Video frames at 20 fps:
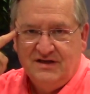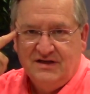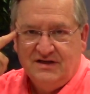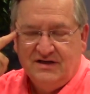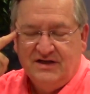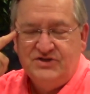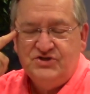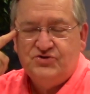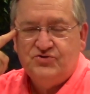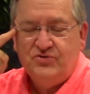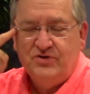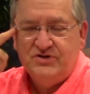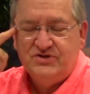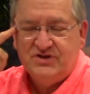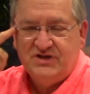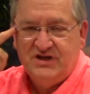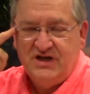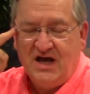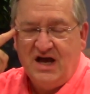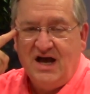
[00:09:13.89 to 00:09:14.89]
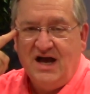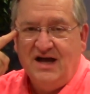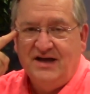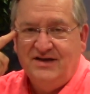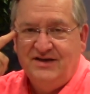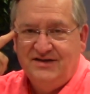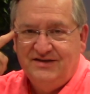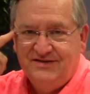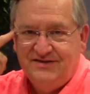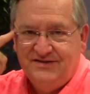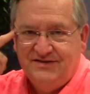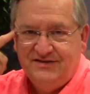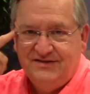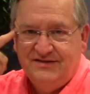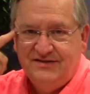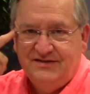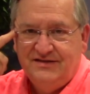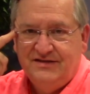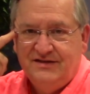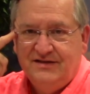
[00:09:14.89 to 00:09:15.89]
Let's trust God
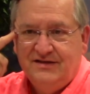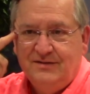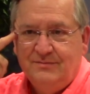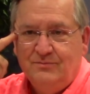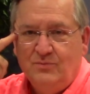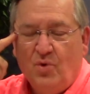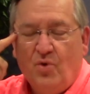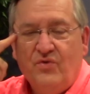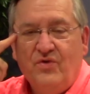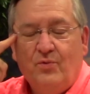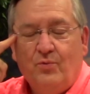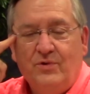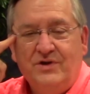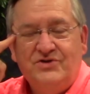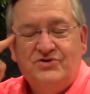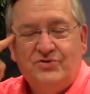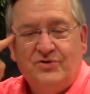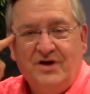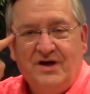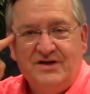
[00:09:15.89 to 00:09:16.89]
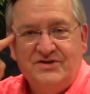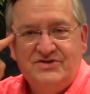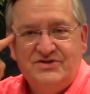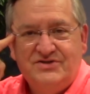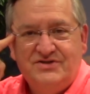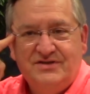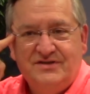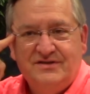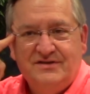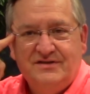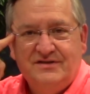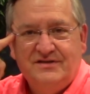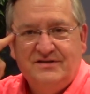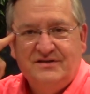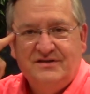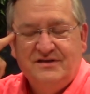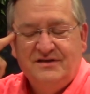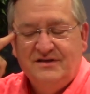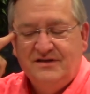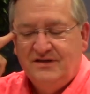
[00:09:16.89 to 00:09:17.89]
more than we trust
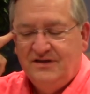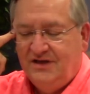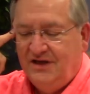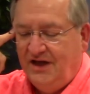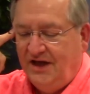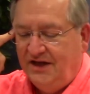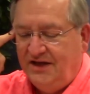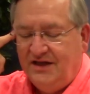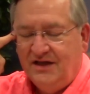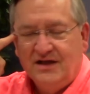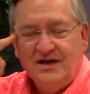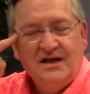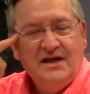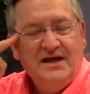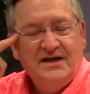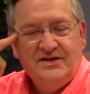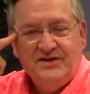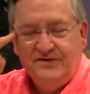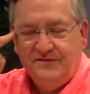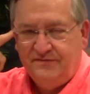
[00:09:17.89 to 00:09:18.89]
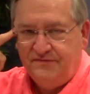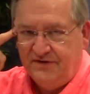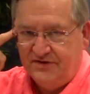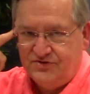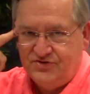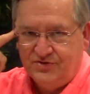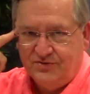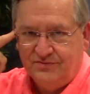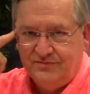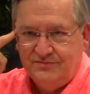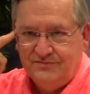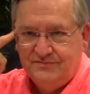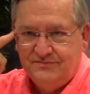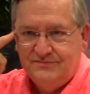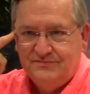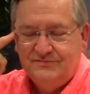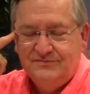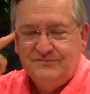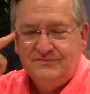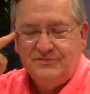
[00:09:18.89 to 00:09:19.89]
any elected official
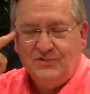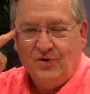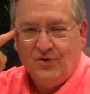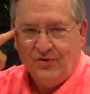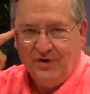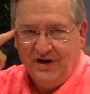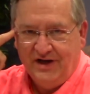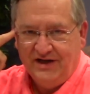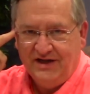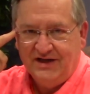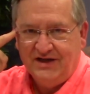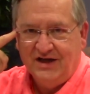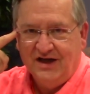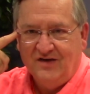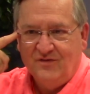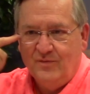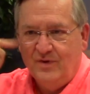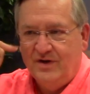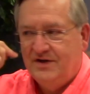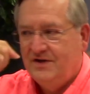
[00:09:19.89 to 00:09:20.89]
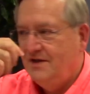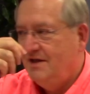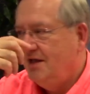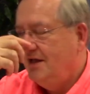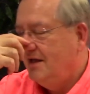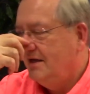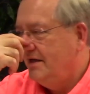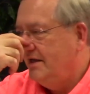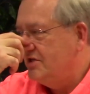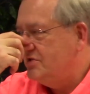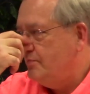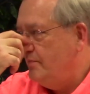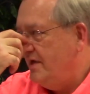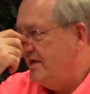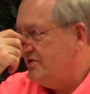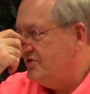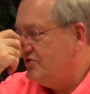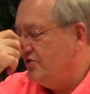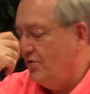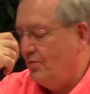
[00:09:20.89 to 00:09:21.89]
or any government. Let's
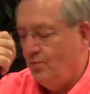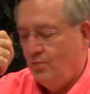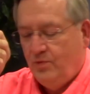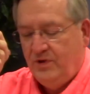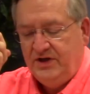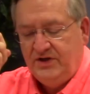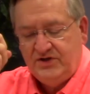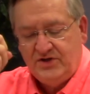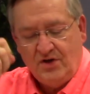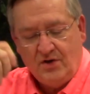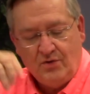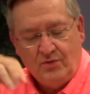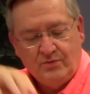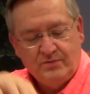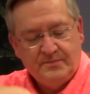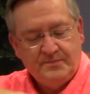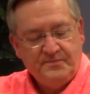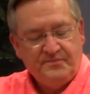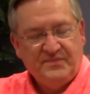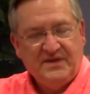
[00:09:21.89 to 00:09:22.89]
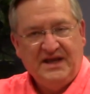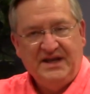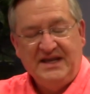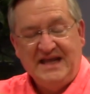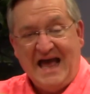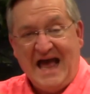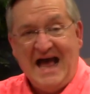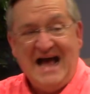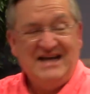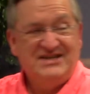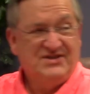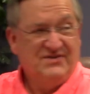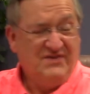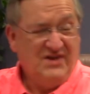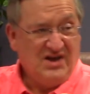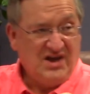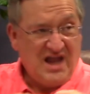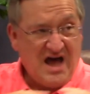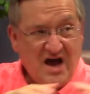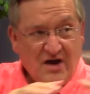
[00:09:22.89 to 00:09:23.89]
make certain we don't, in the eyes of the
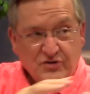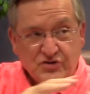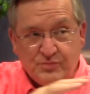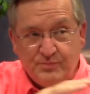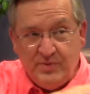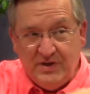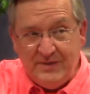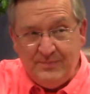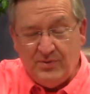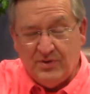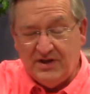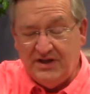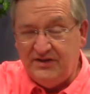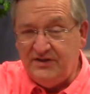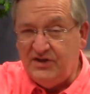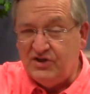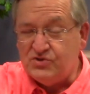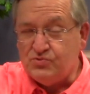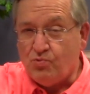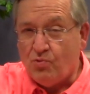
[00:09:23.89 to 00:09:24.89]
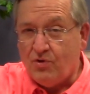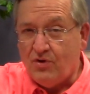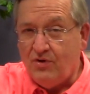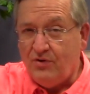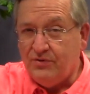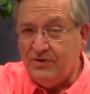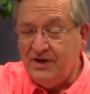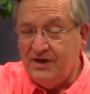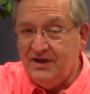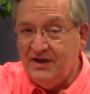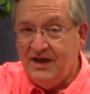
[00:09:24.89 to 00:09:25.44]
lost people in this world,